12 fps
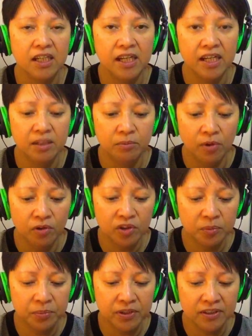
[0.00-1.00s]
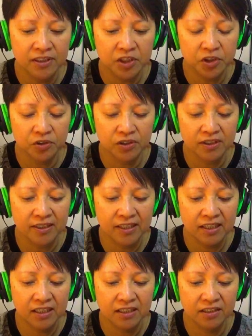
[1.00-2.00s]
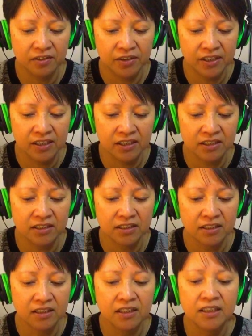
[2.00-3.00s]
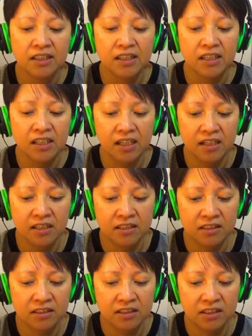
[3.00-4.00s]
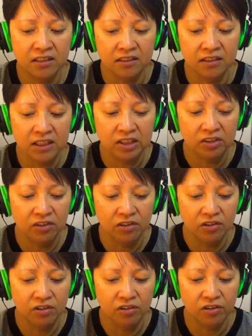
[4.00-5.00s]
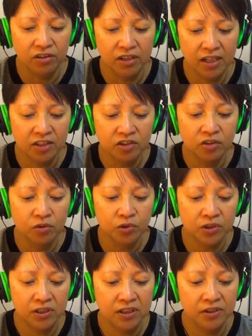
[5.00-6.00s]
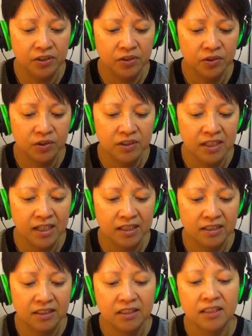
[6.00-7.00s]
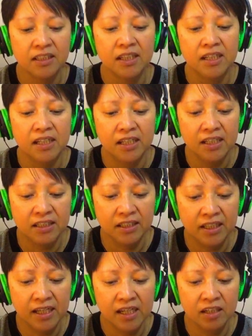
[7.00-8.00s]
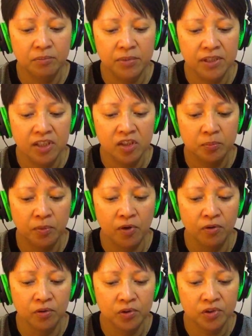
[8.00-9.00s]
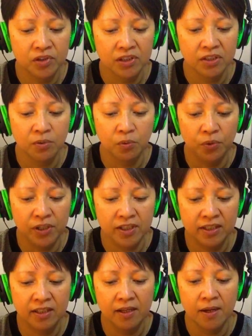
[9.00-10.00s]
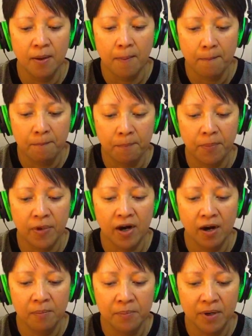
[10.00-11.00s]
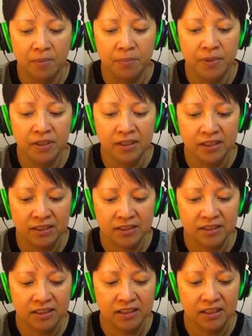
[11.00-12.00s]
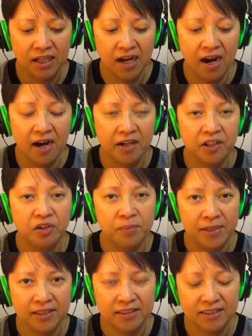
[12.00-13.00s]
and most pernicious thing there is, it is still not so serious that it cannot be disposed with probabilist argument.